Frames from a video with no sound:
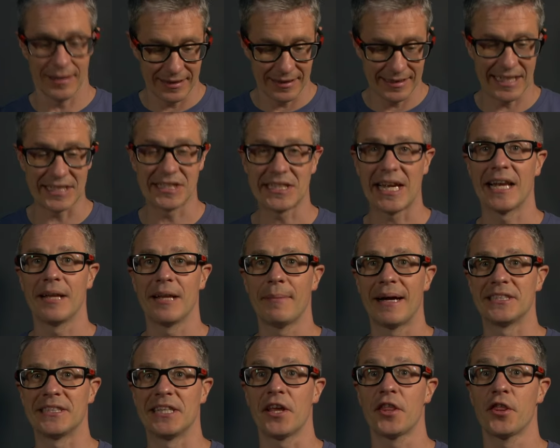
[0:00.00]
this kind of
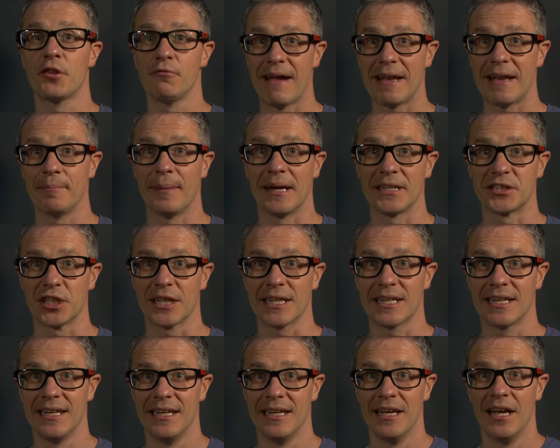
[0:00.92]
magic, thread
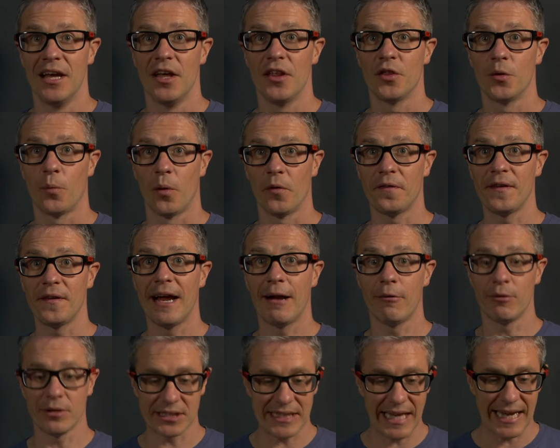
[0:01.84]
magic, one thing I
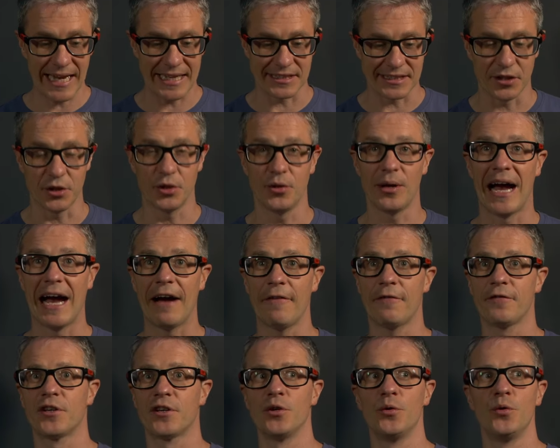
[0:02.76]
will say is that you
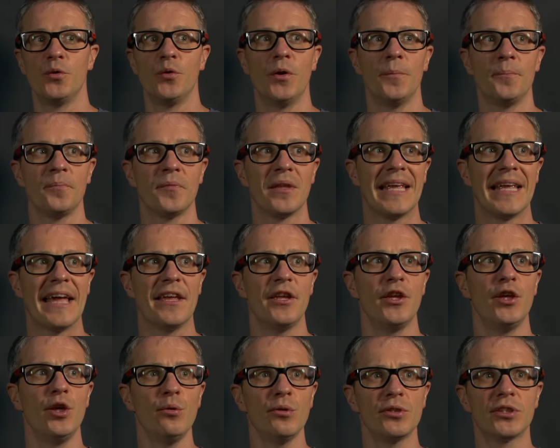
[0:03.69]
have to get
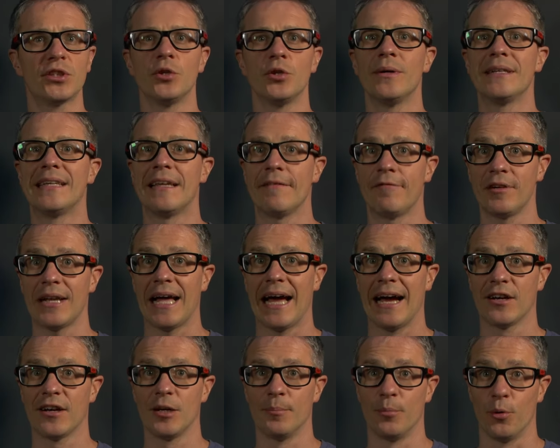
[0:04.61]
used to a different
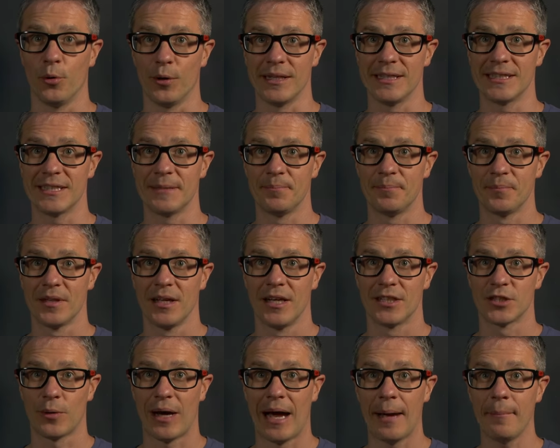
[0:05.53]
anchor point.
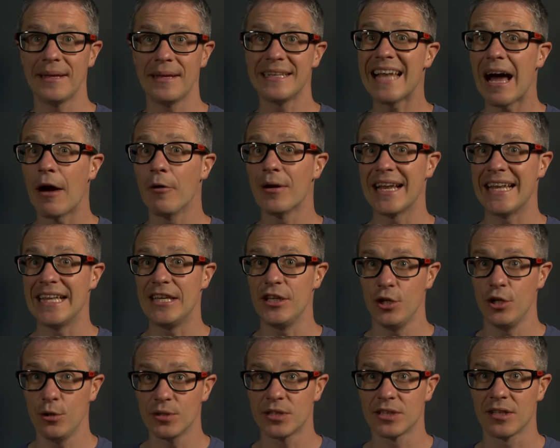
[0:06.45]
So I'm now getting
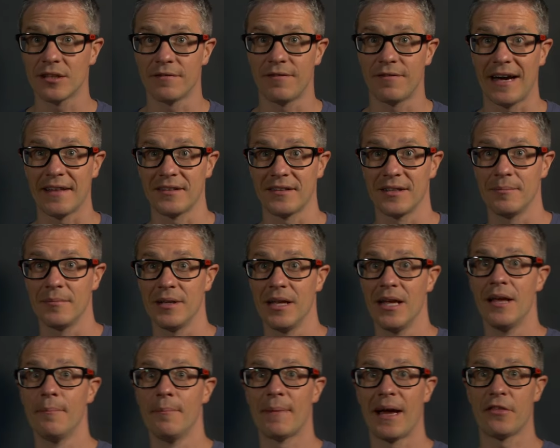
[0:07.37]
used to the fact that
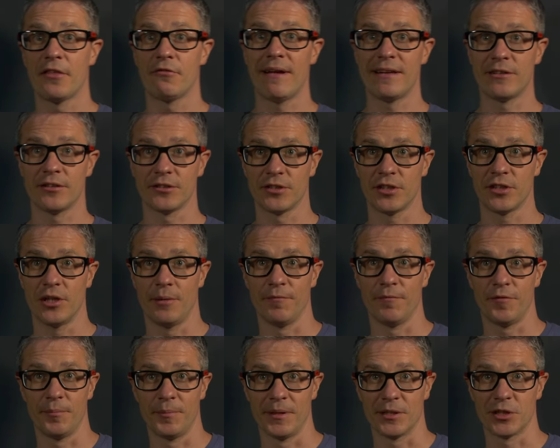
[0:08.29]
my thread doesn't come
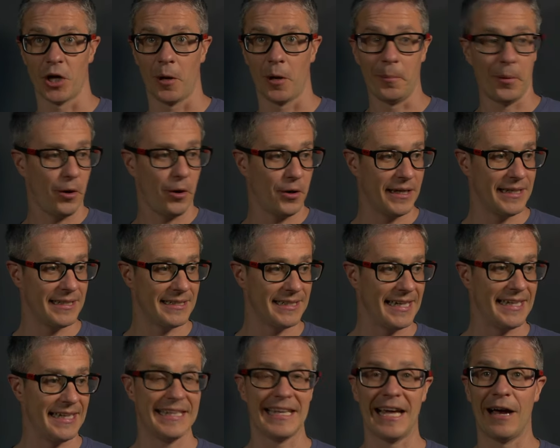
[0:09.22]
from the top pocket.
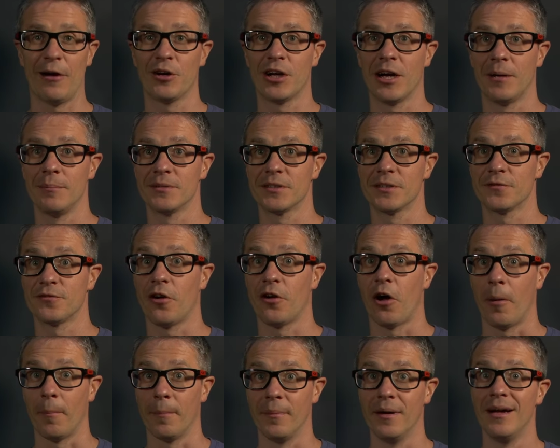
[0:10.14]
It now comes
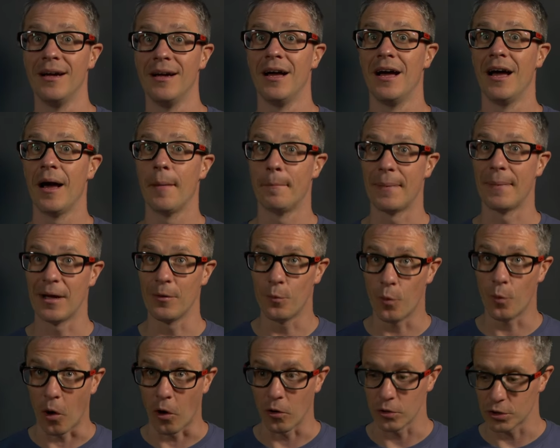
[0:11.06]
from my
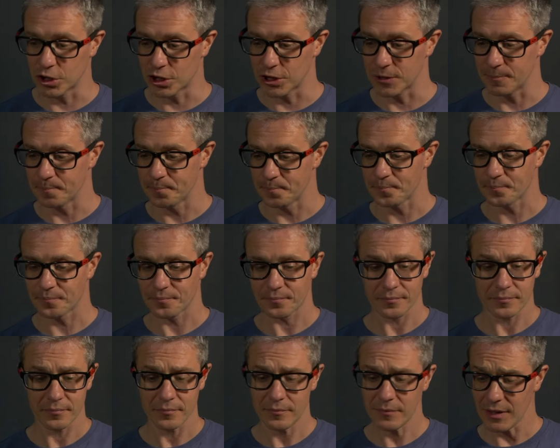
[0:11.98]
watch.
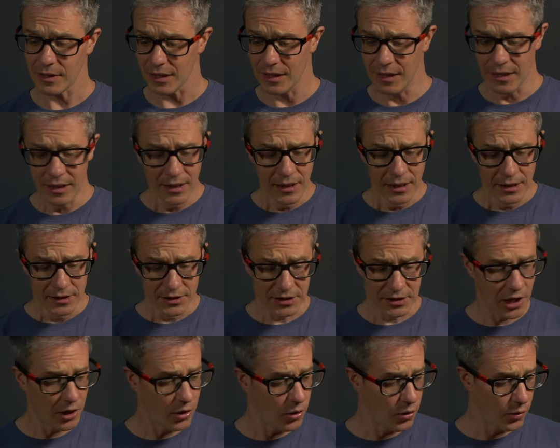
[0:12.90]

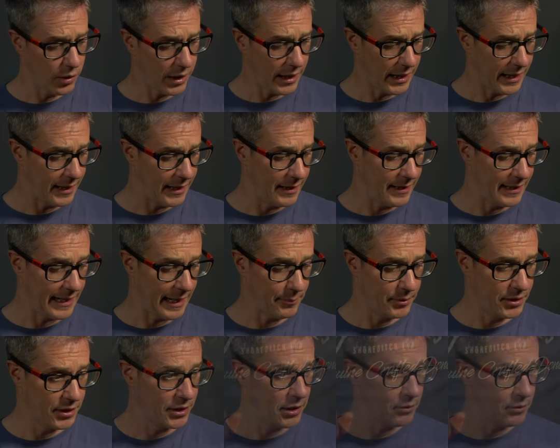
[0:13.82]
So I'm going to